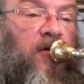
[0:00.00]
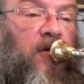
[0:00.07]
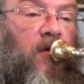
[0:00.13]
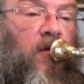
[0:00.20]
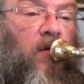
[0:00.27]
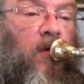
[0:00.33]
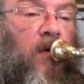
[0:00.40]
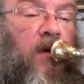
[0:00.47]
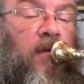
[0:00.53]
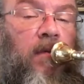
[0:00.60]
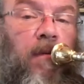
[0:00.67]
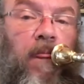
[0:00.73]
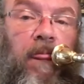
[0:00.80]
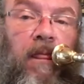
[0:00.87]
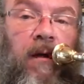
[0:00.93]
So 1,
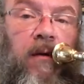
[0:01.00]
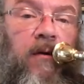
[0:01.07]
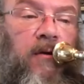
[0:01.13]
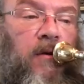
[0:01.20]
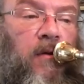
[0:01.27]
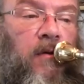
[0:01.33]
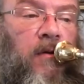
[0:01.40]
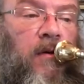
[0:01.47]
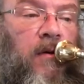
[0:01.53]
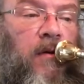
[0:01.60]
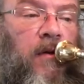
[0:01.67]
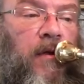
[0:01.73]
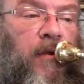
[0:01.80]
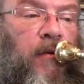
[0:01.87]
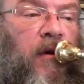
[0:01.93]
2,
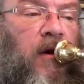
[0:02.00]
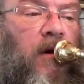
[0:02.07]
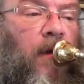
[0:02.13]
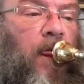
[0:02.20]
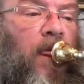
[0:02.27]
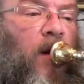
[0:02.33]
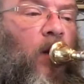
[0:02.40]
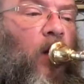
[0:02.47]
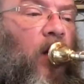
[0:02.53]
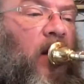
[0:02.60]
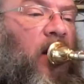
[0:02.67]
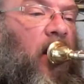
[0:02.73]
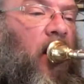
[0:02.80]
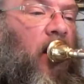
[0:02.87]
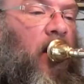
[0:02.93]
3,
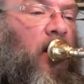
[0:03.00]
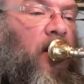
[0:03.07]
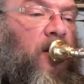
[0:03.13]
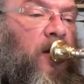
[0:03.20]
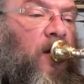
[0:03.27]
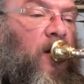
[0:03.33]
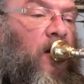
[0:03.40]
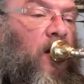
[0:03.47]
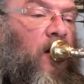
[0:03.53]
1, 2.